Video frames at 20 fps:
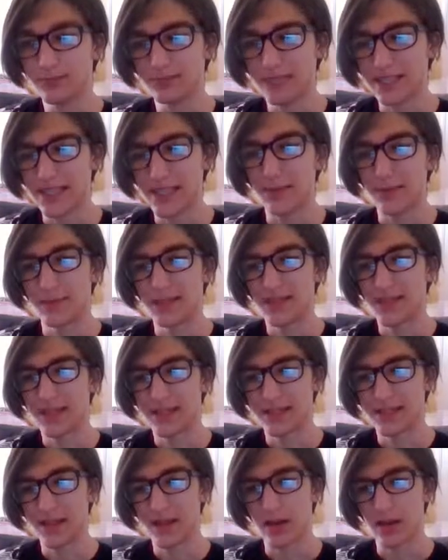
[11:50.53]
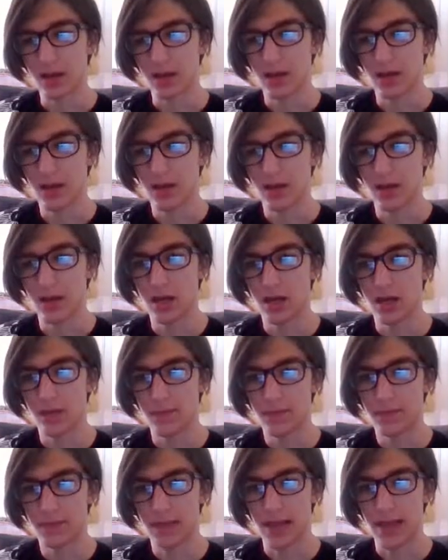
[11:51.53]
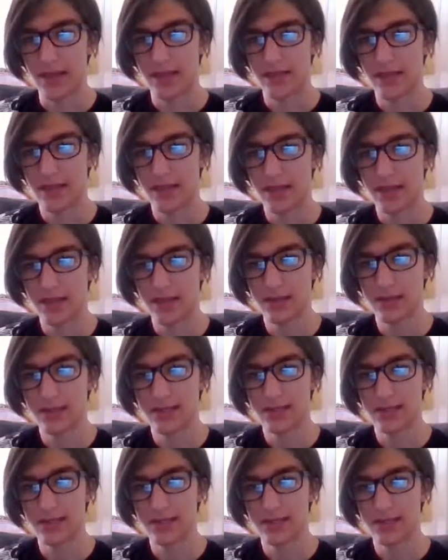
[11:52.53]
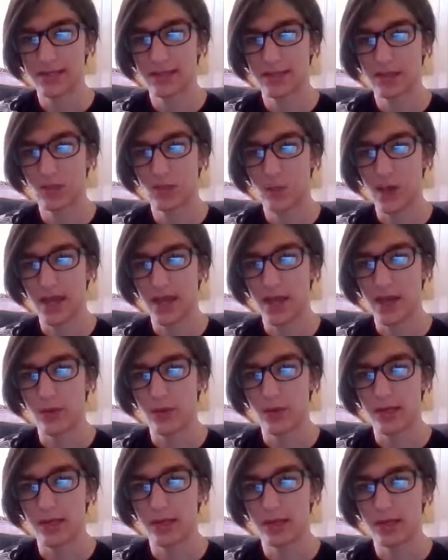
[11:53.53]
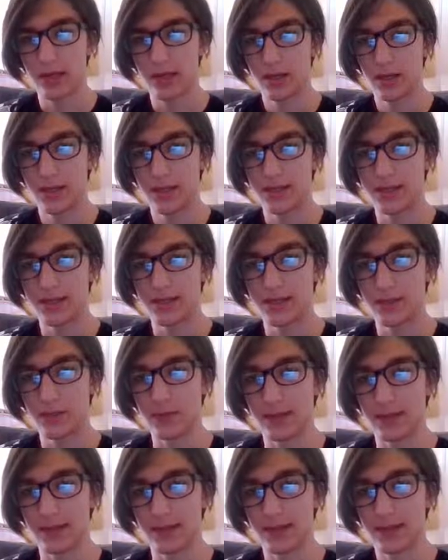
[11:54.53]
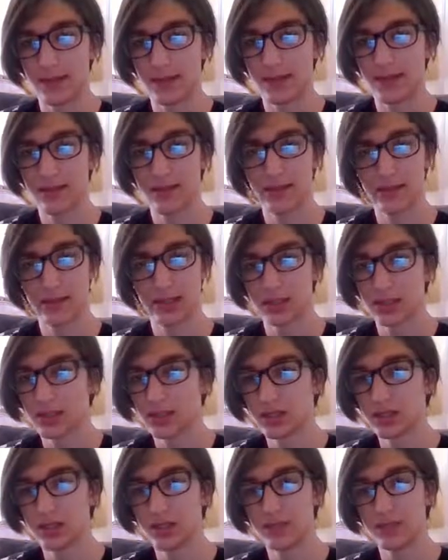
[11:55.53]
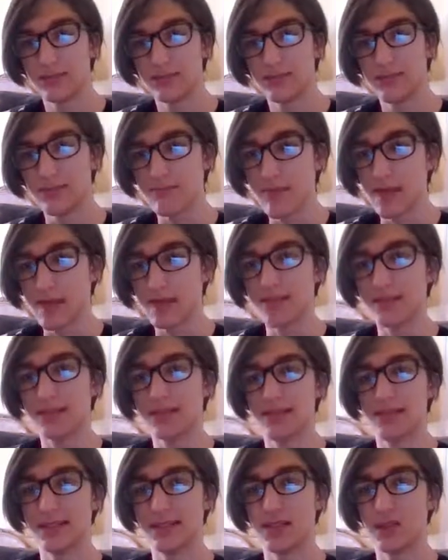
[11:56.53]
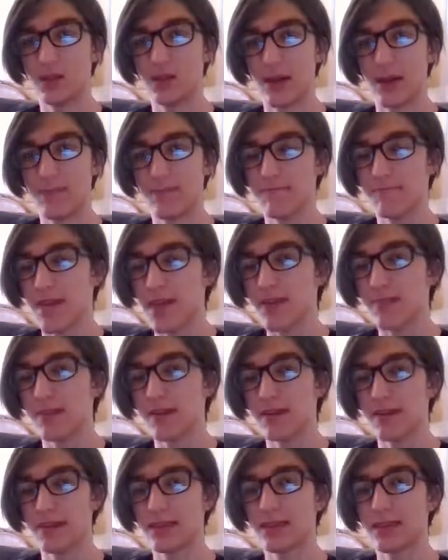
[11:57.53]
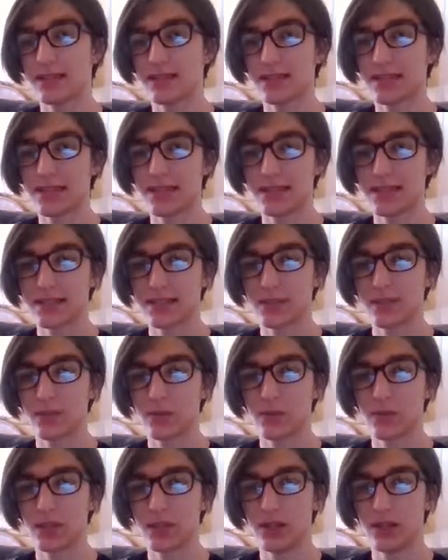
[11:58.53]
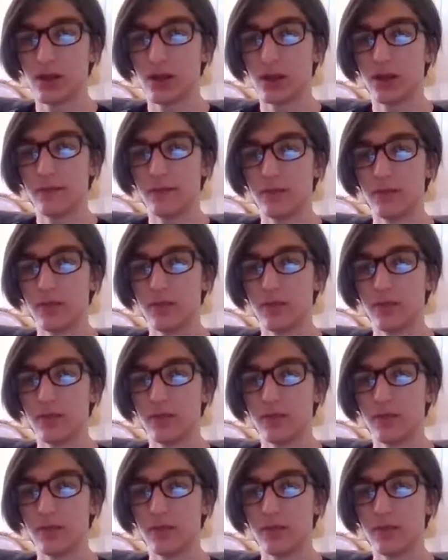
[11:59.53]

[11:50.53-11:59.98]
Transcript: damn, that's kind of scary. I think the way I win here is with maybe Decidueye, maybe. It's going to be really hard for